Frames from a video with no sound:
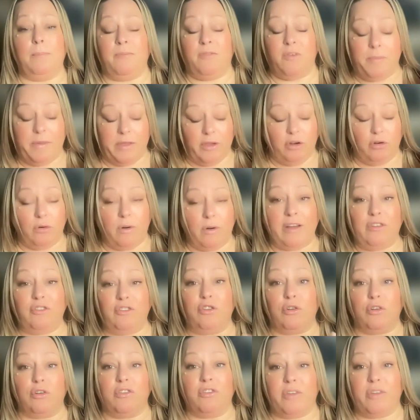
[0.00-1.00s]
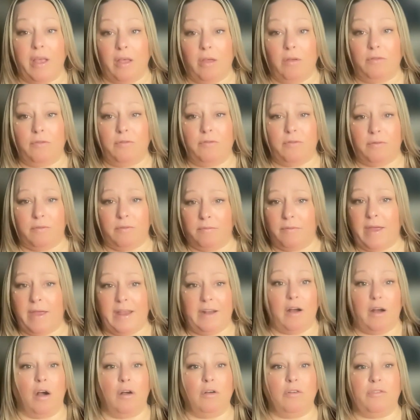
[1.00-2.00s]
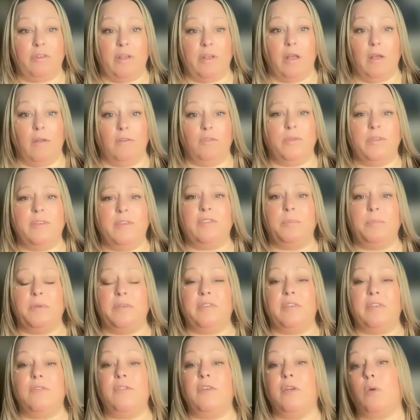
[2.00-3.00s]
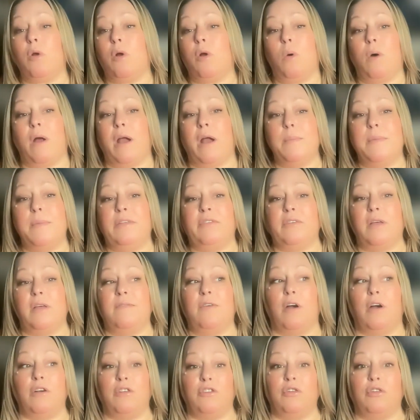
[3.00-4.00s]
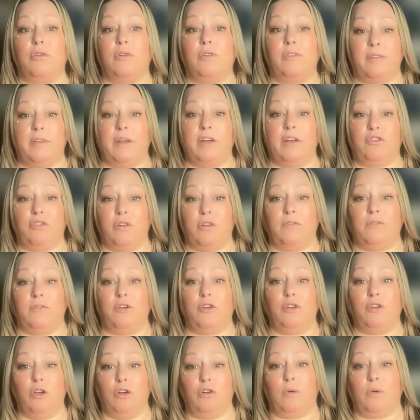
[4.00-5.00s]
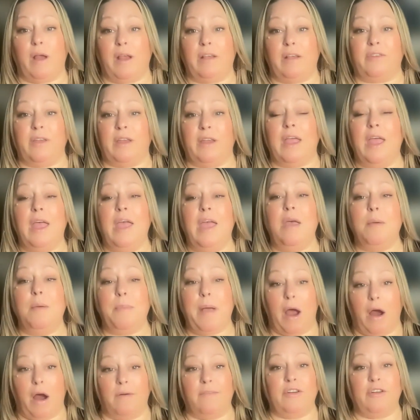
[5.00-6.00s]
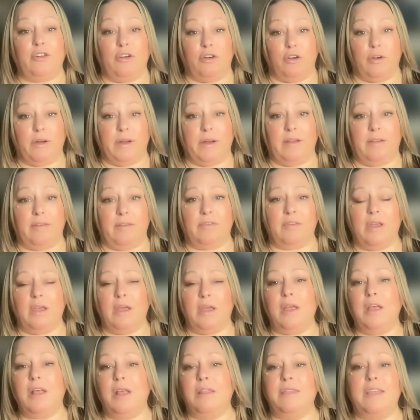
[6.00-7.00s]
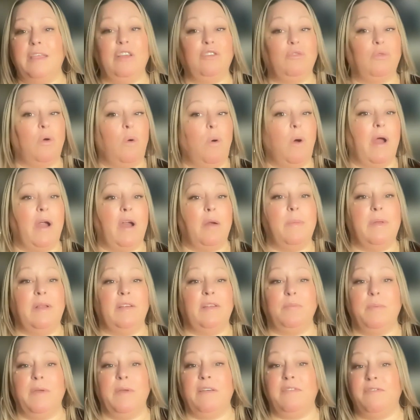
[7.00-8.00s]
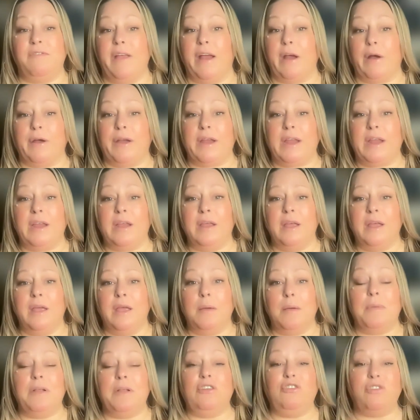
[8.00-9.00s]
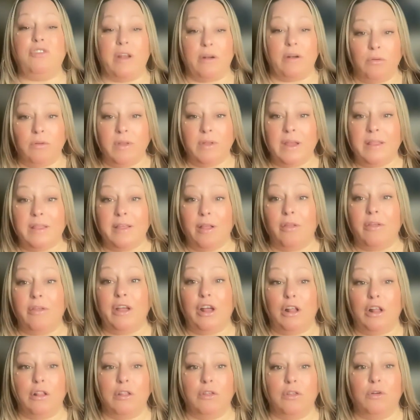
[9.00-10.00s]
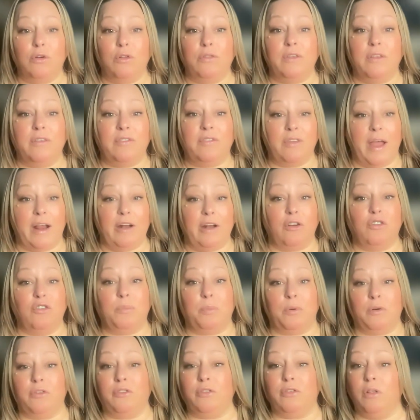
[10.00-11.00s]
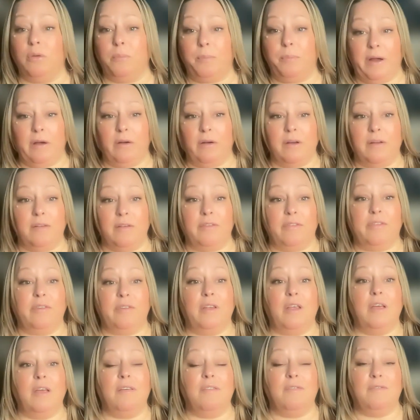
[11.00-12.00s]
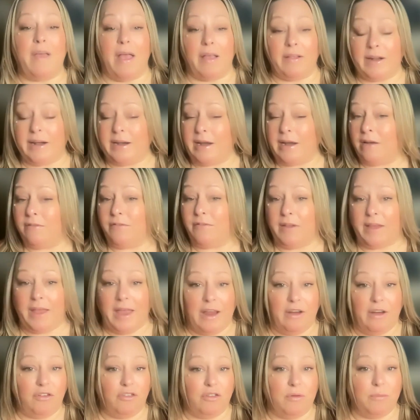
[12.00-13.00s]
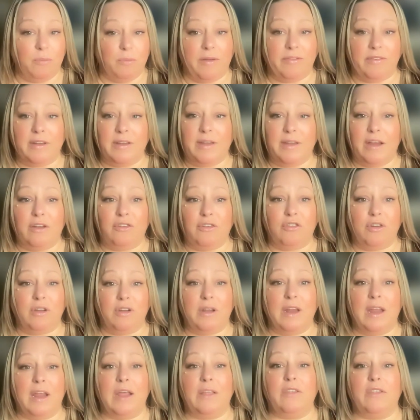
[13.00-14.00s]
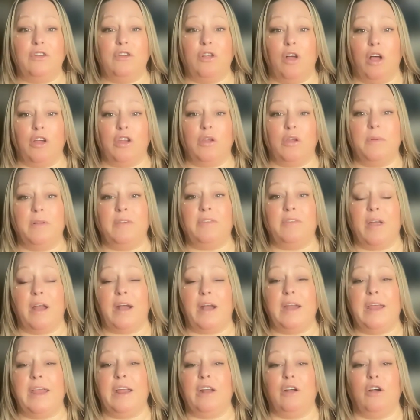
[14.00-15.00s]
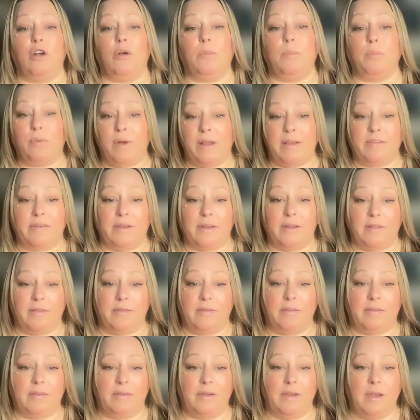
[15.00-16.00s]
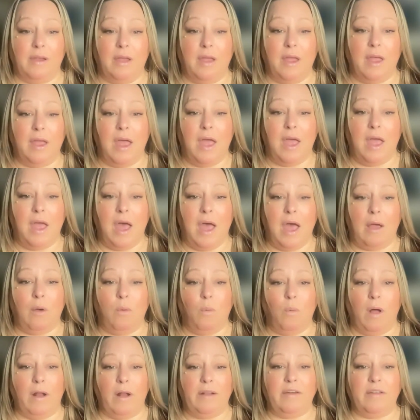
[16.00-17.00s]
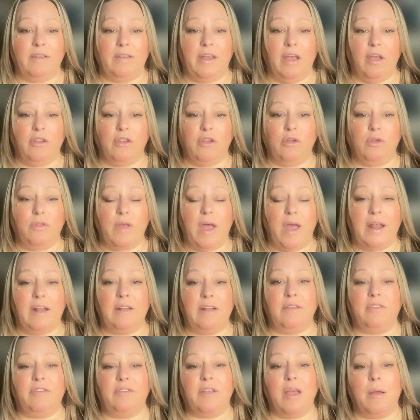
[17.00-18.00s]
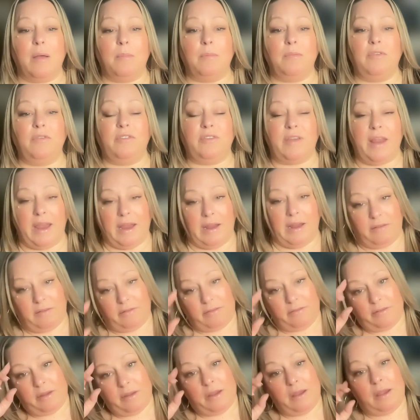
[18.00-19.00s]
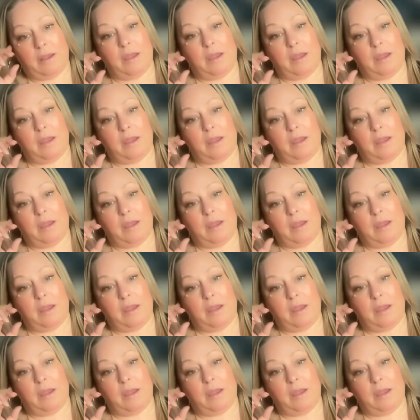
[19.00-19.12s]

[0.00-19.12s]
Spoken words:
familiarize yourself and ourselves with the specific requirements of our jurisdiction for notarizing power of attorneys. These requirements may vary, but generally they'll include the signer's personal appearance, valid identification presentation, and the document signing in our presence. I want to tell you that in some states,